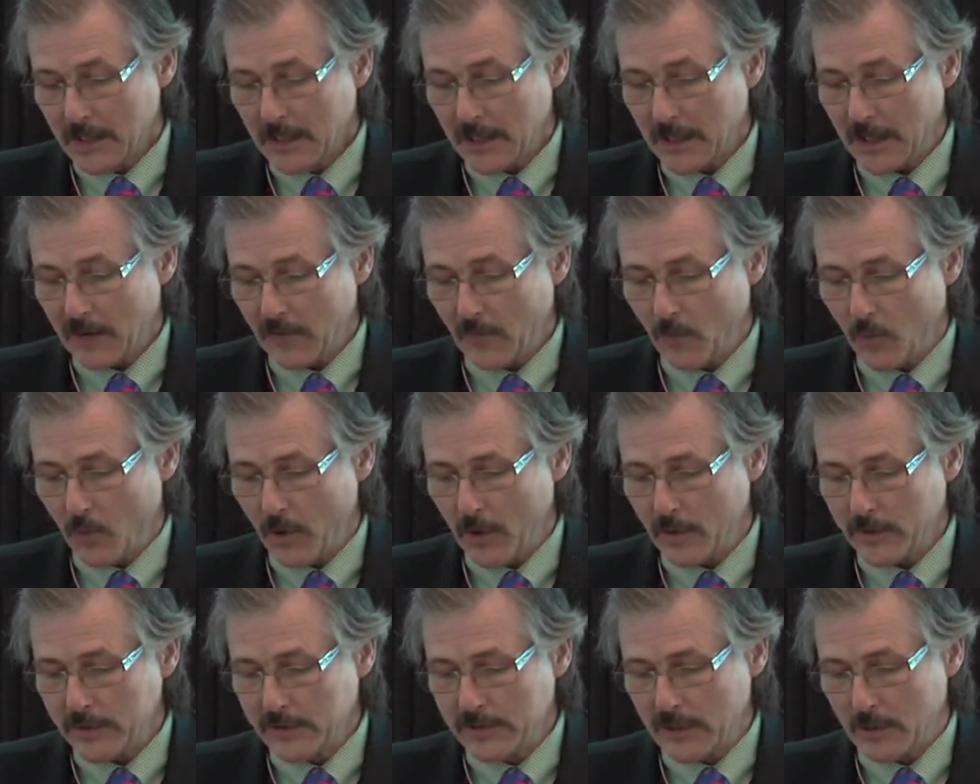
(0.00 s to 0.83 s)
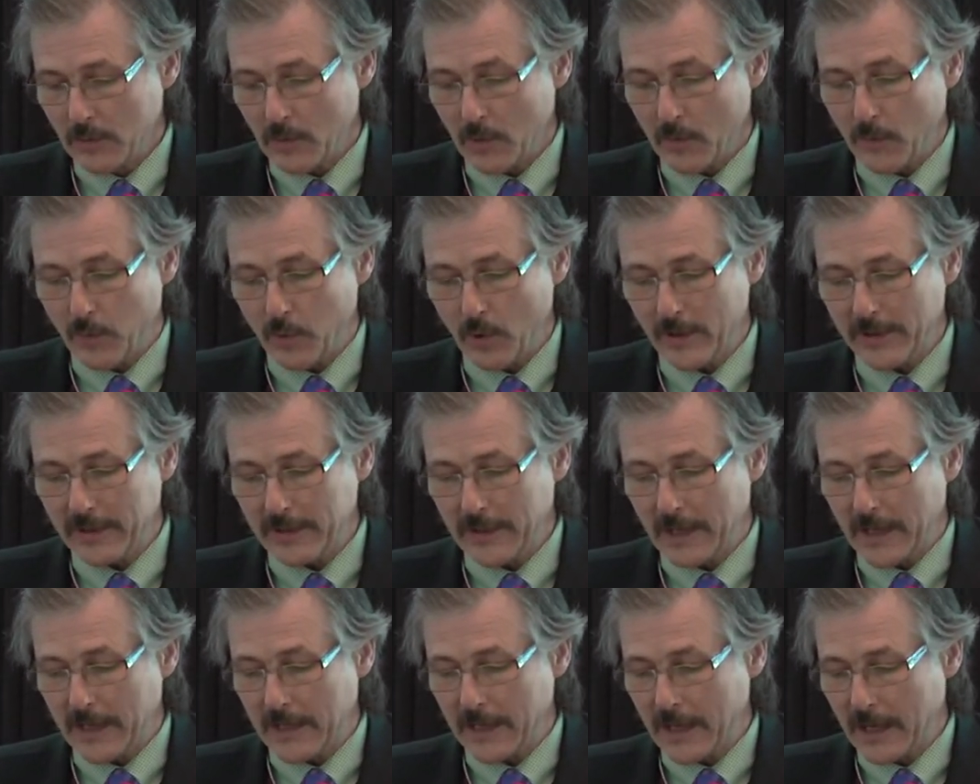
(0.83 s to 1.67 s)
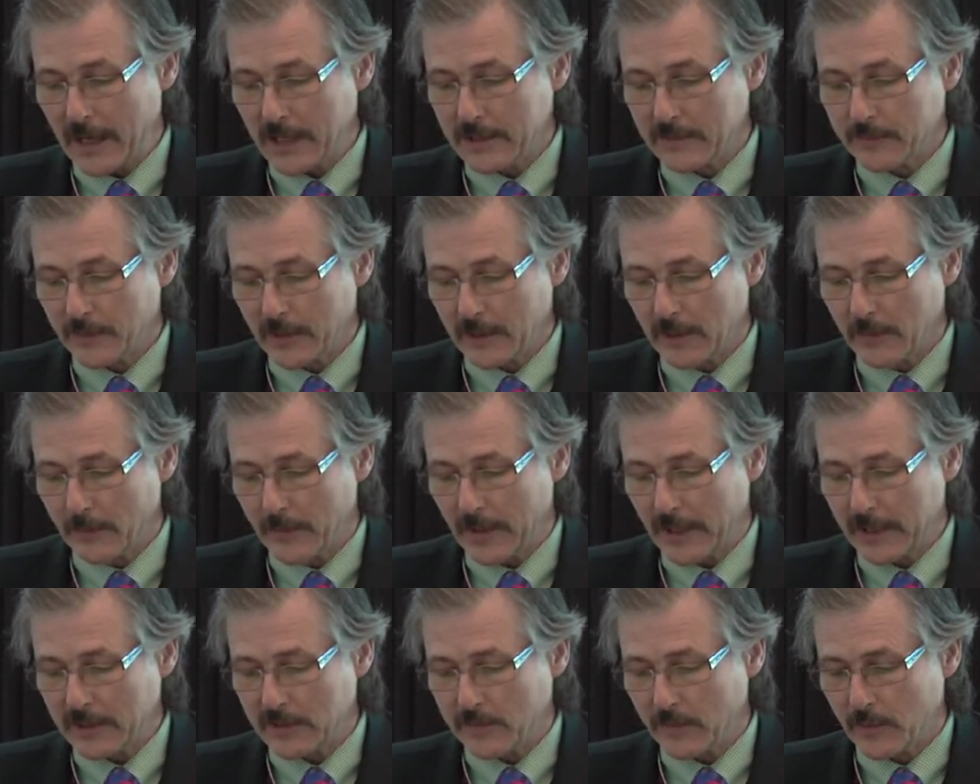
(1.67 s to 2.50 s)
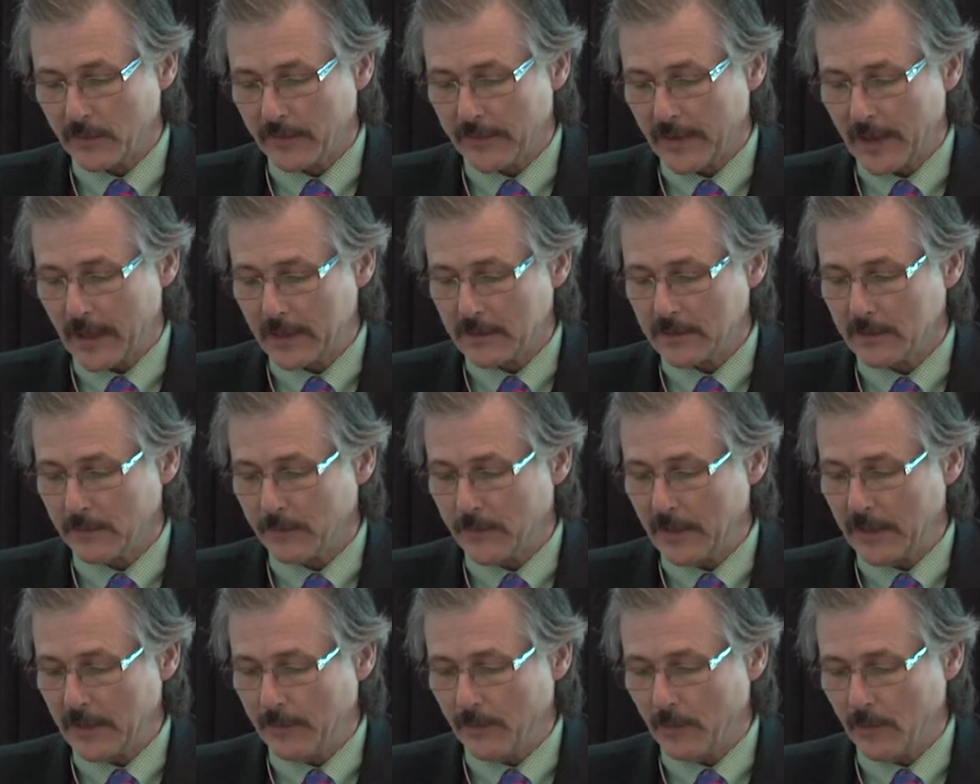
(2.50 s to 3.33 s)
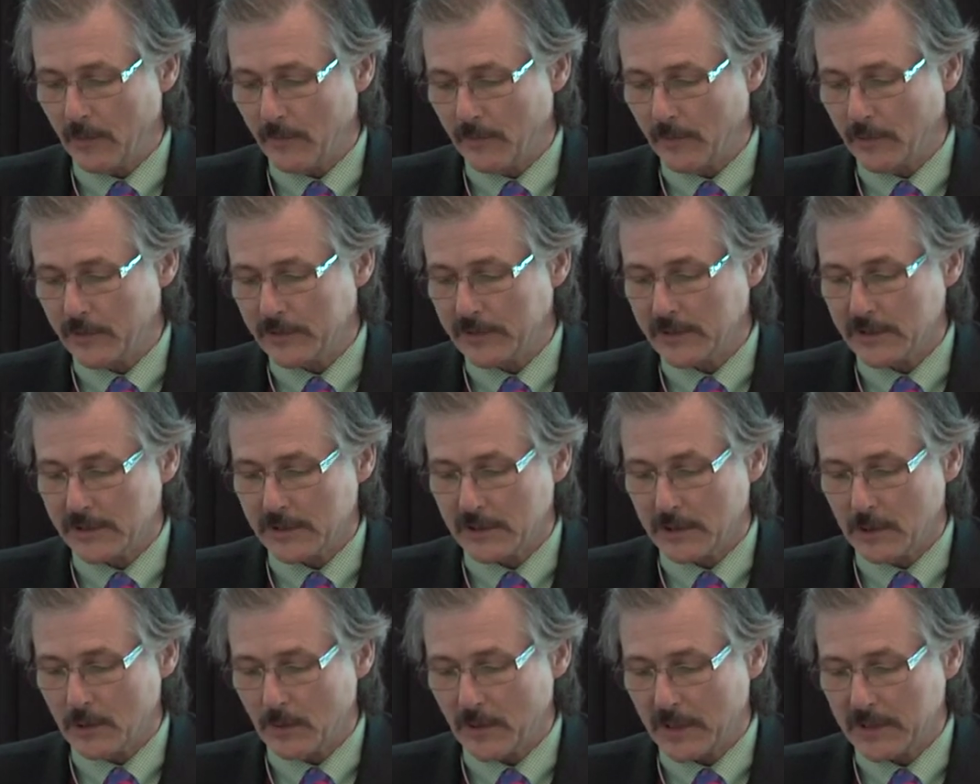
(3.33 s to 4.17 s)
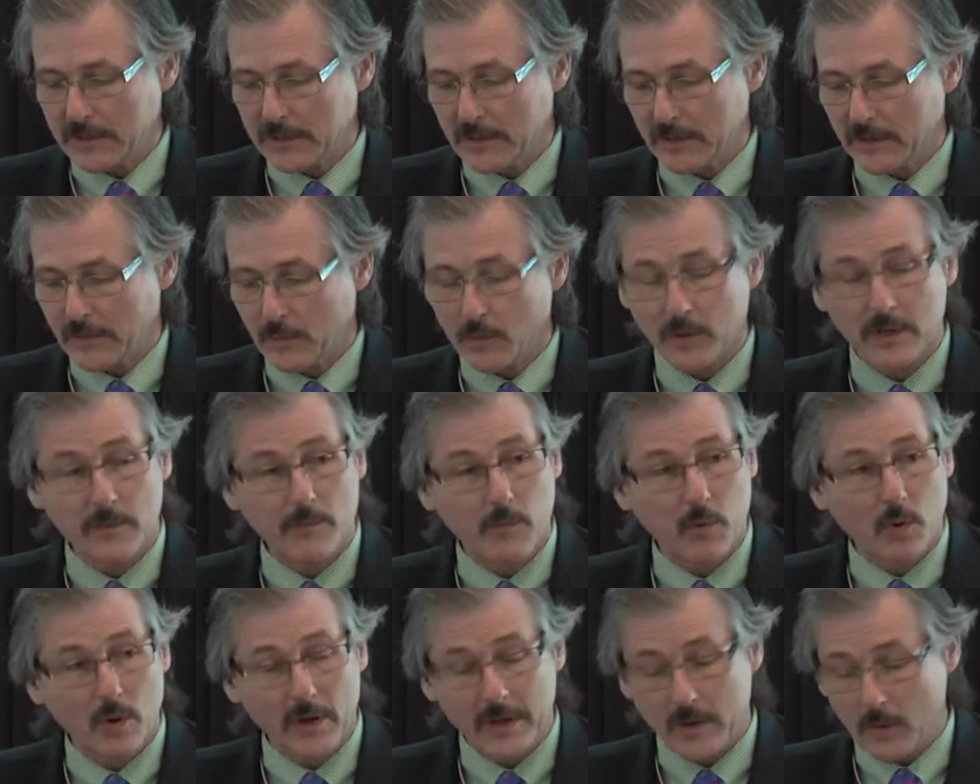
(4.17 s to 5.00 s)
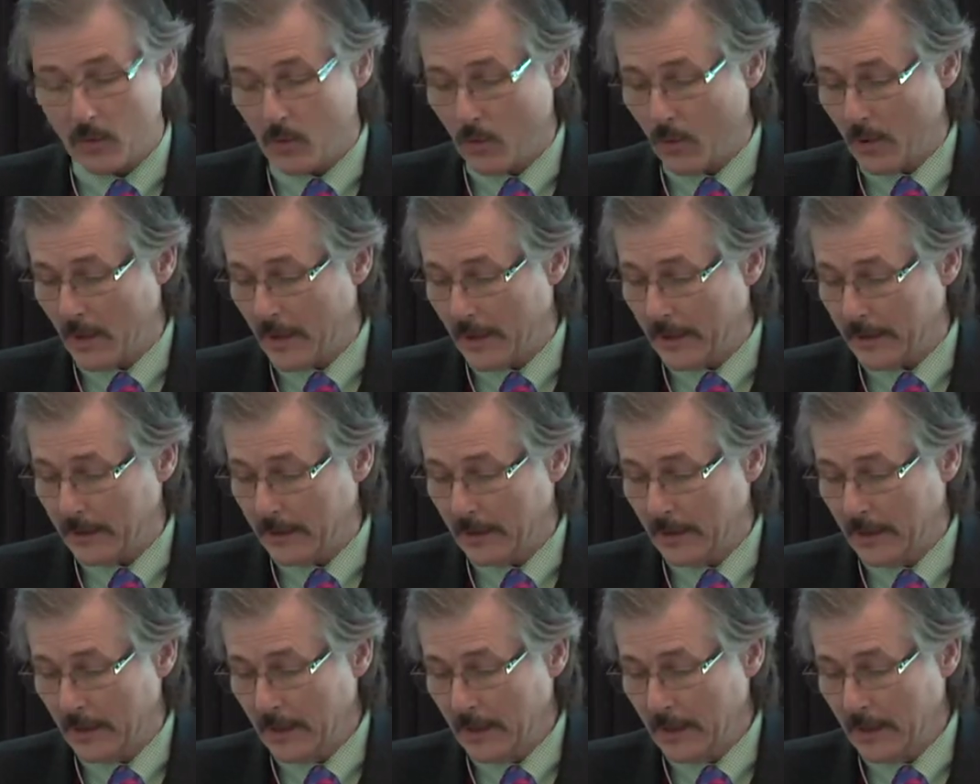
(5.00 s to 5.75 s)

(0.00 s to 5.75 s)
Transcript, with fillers: they have 0.9 hospital beds per thousand people versus the U.S. at 3.1.